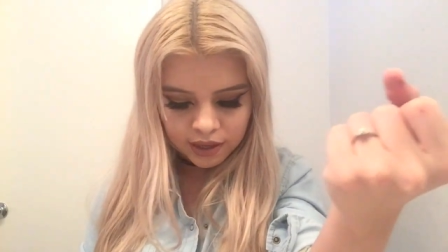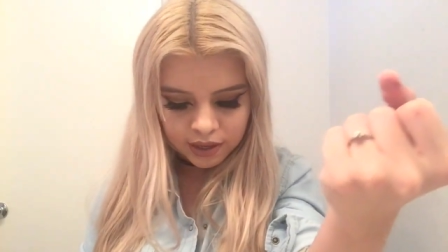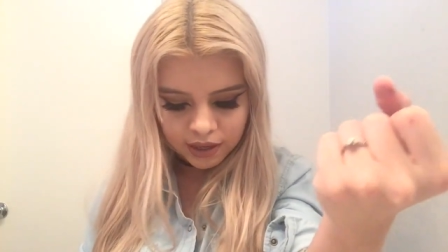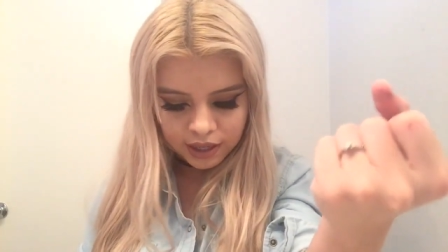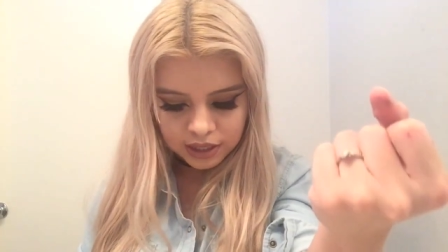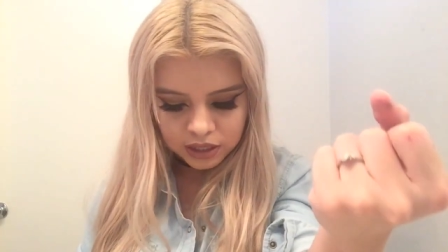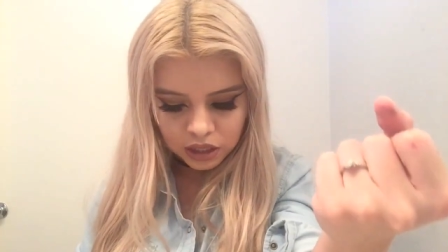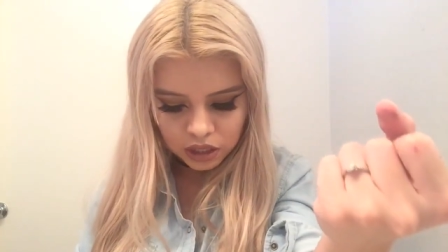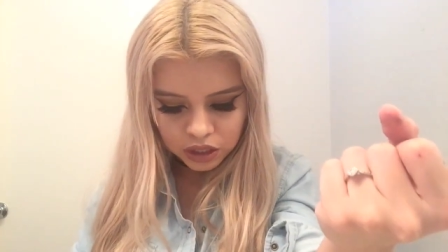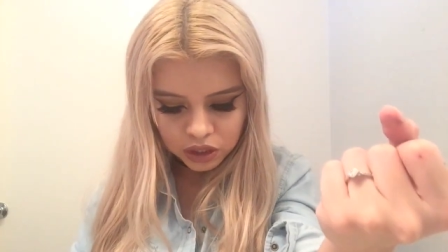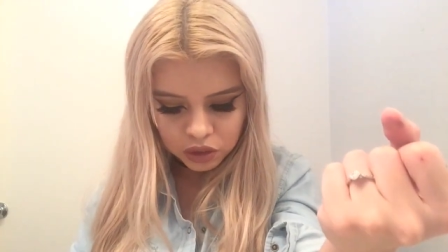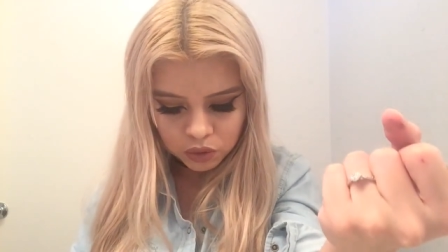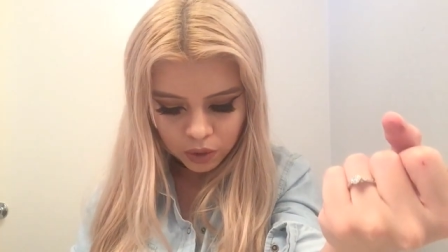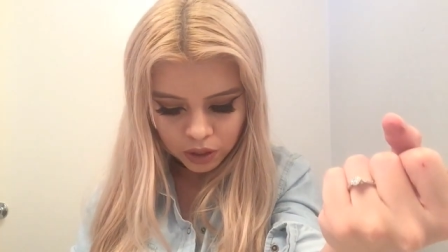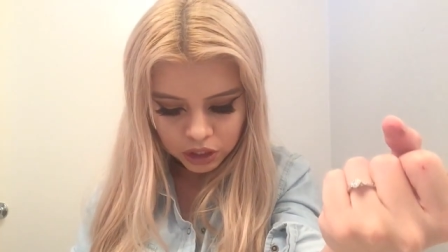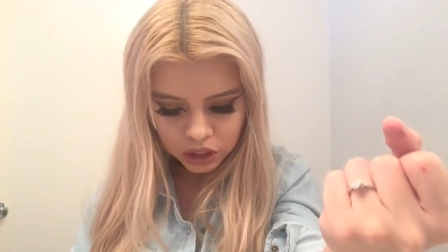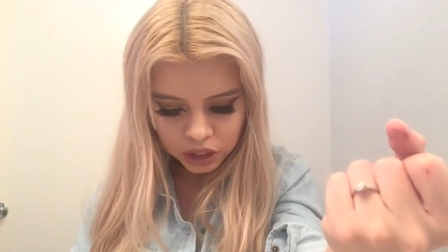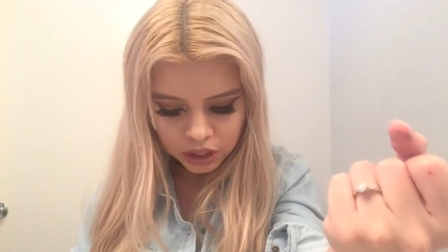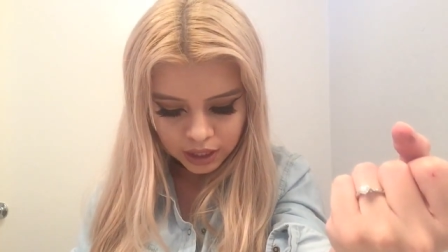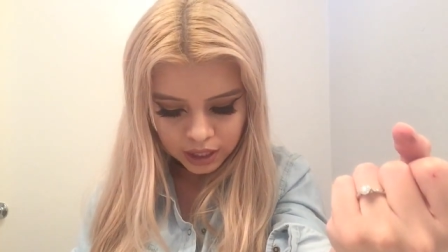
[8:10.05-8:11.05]
And I started
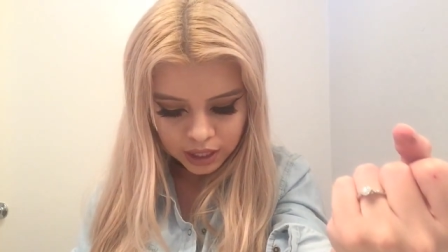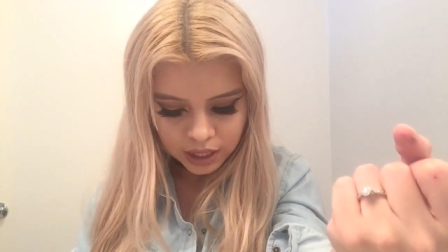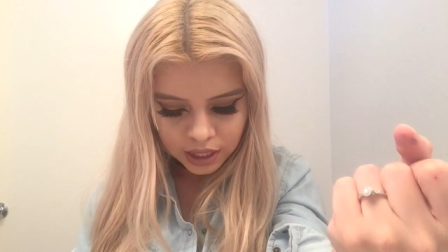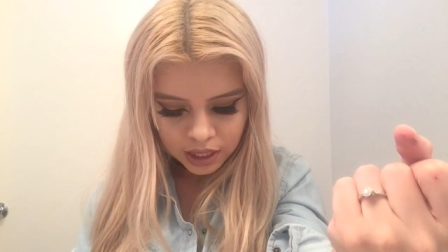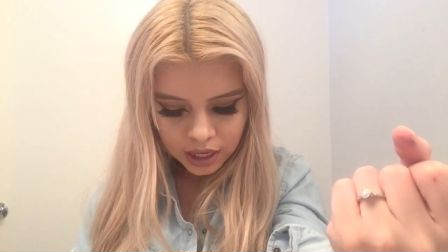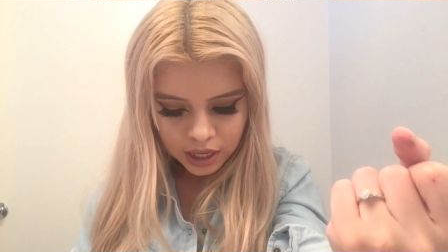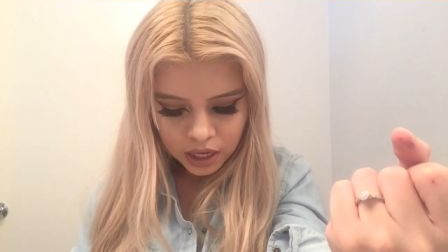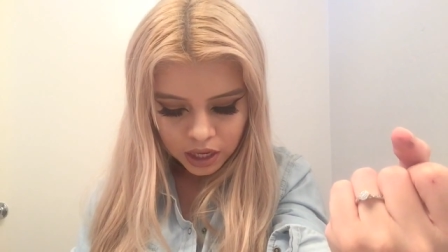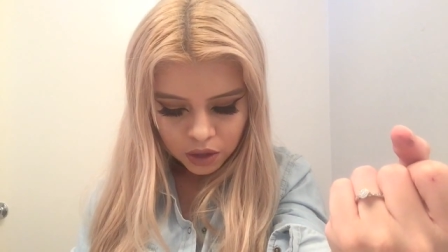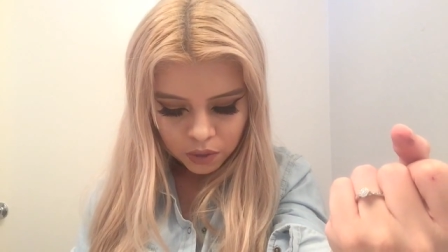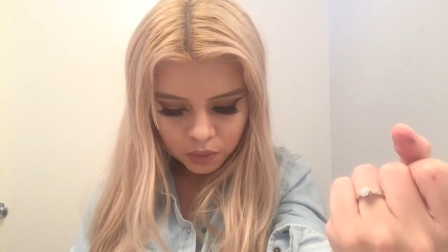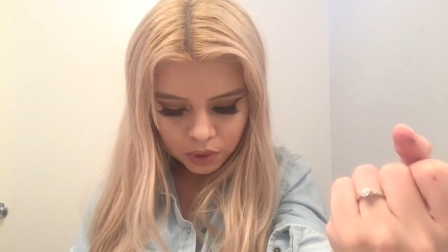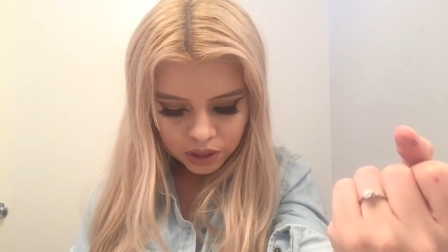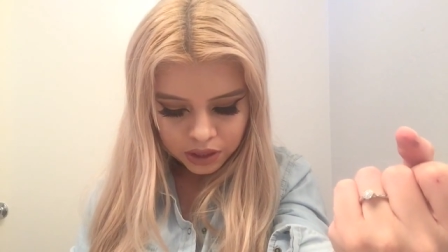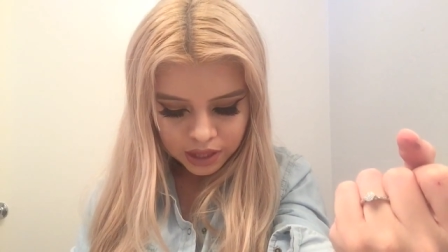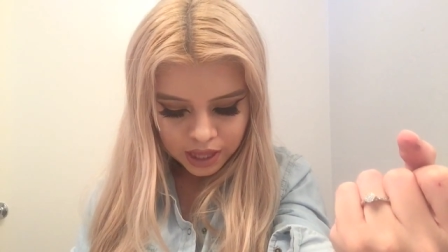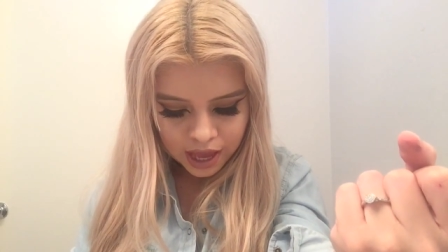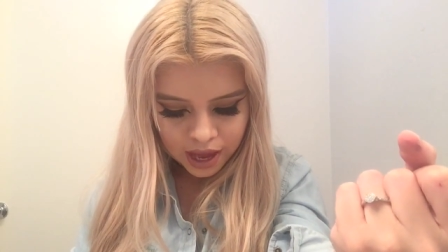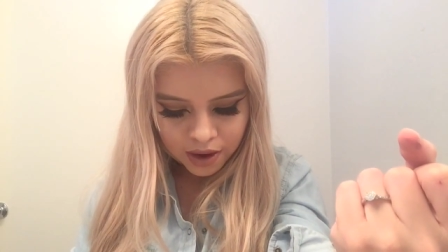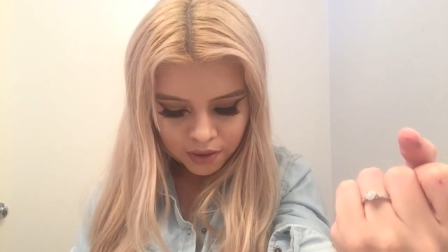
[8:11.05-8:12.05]
swatching it
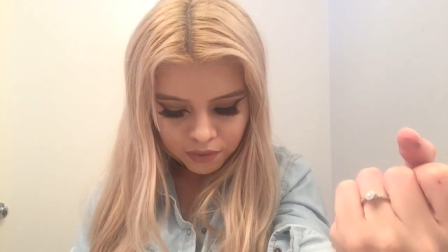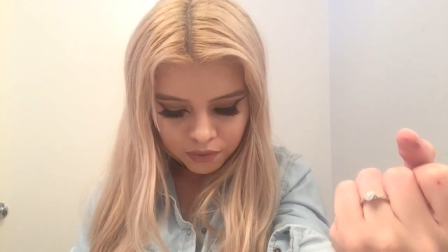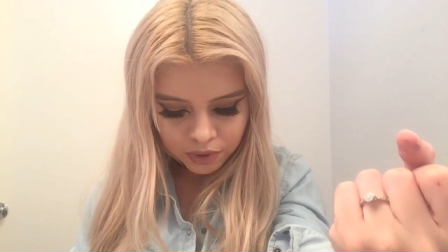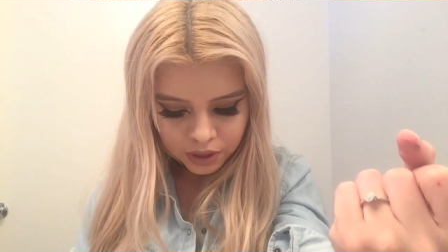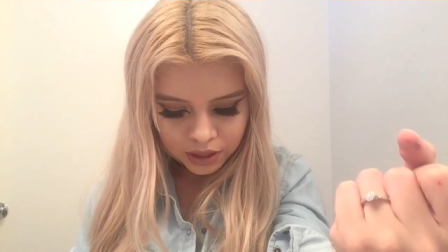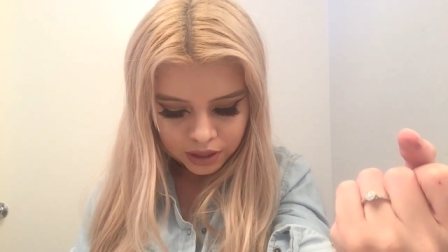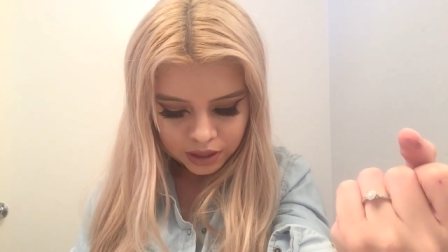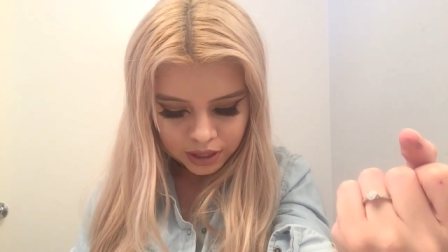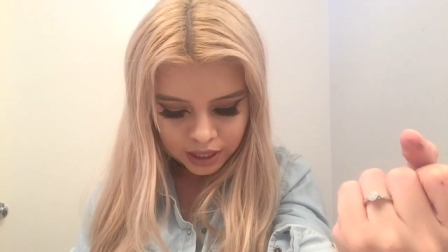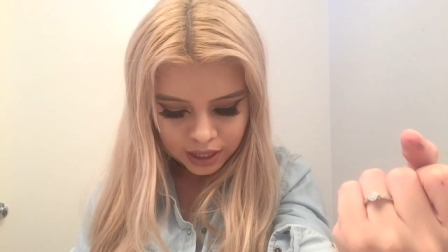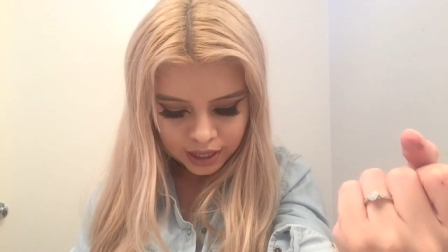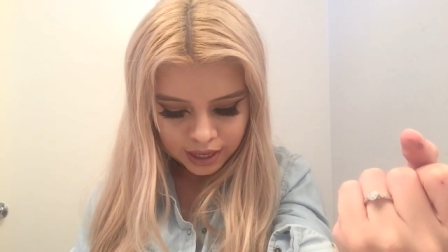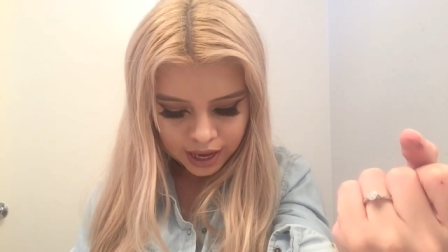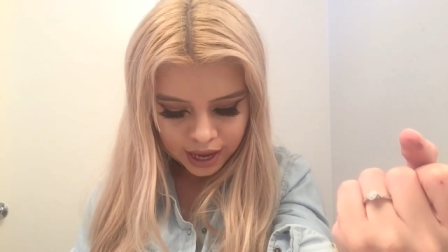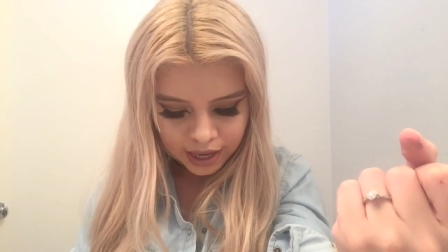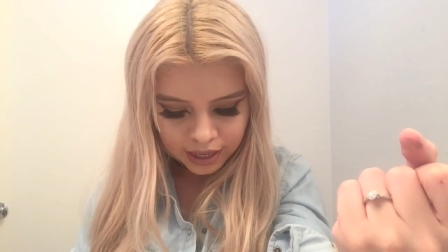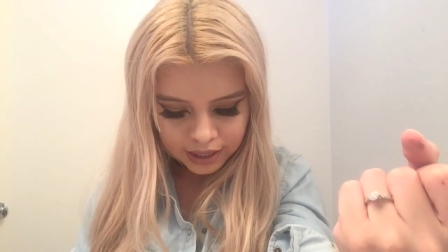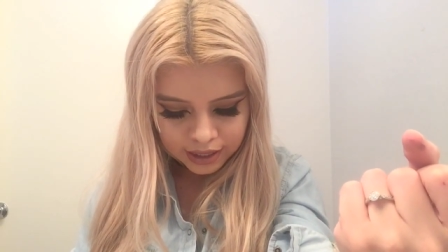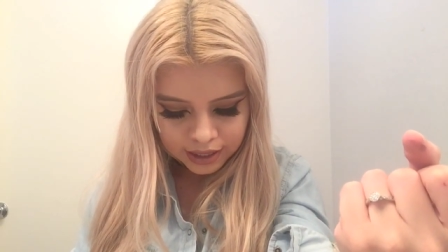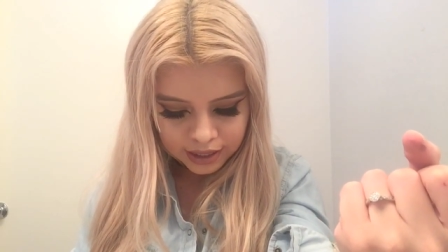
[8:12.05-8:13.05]
with everything
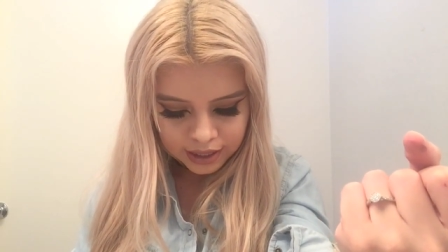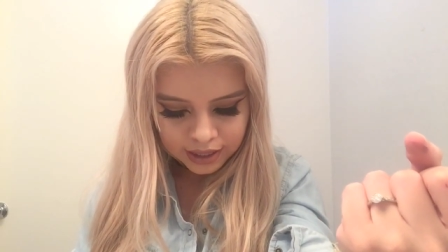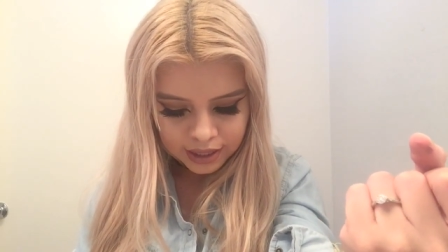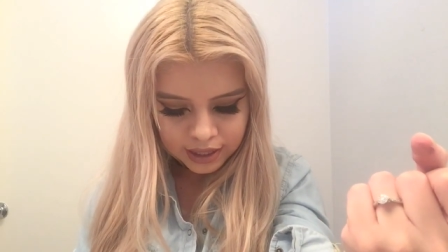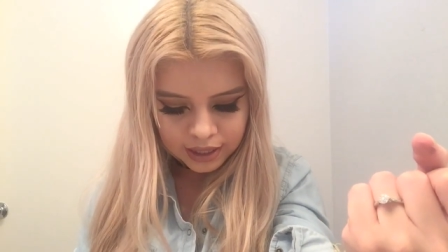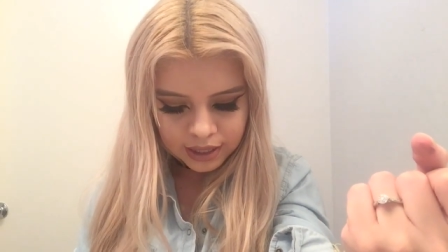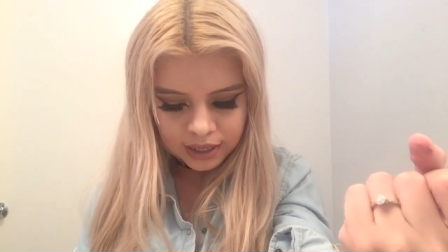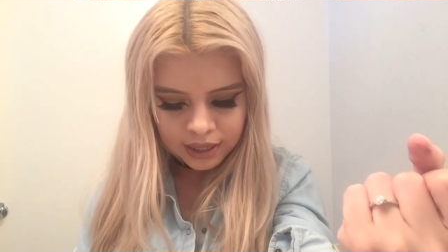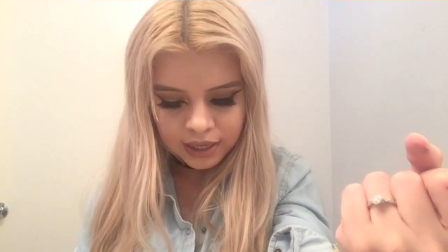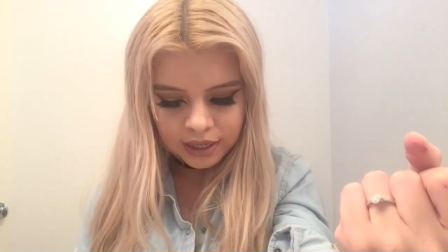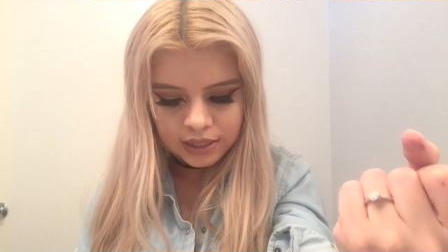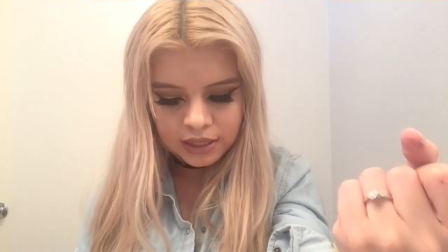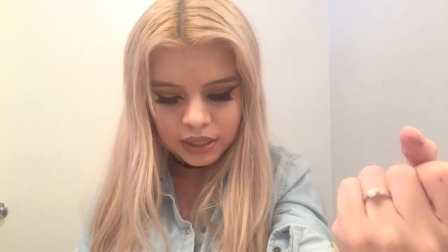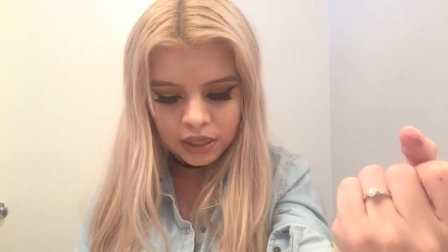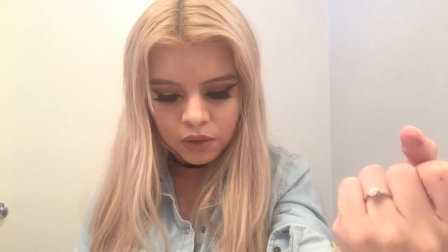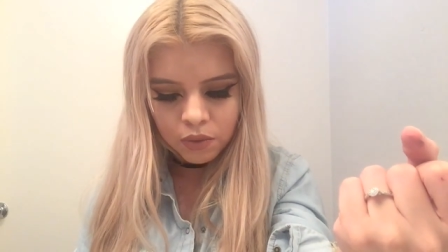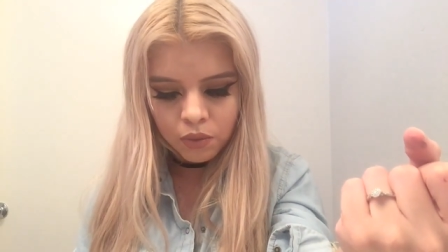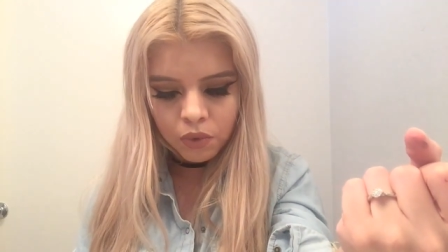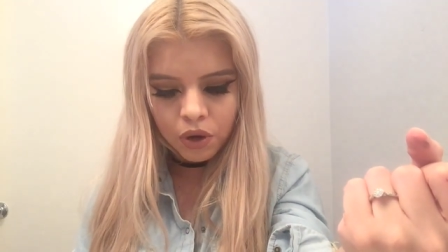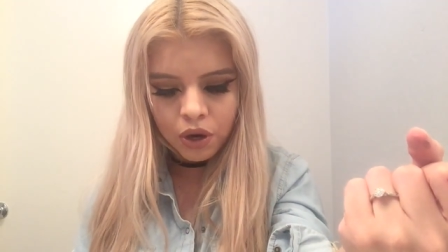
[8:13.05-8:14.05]
I could, and it
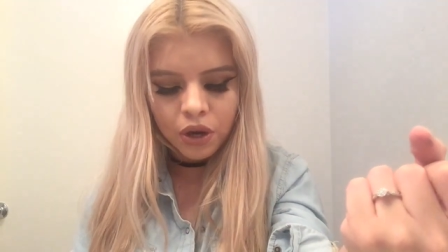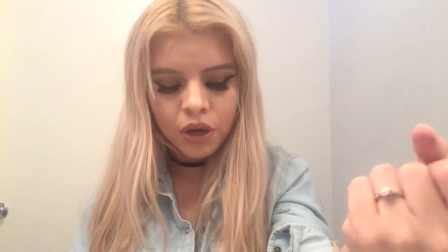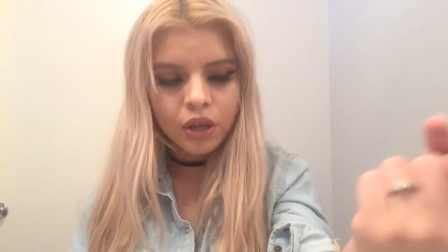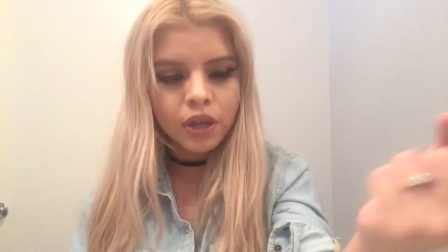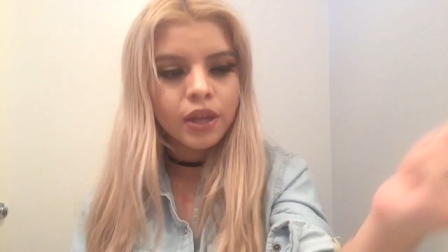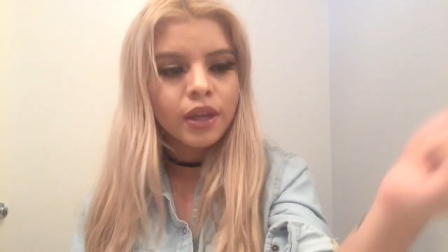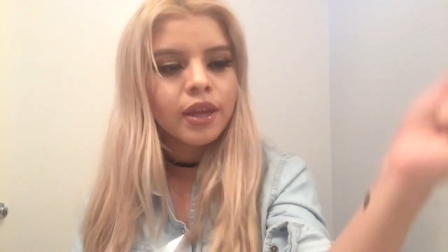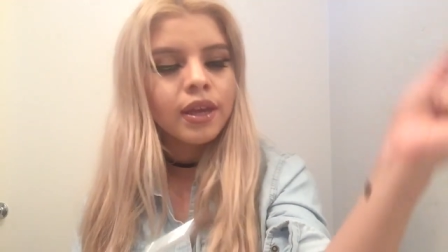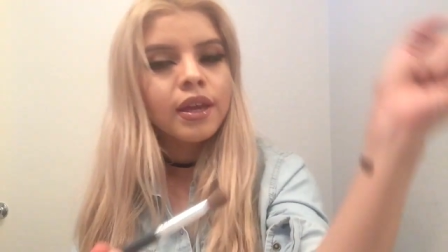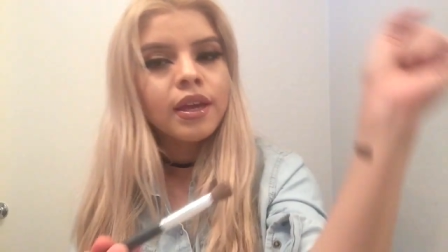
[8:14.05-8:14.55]
didn't work.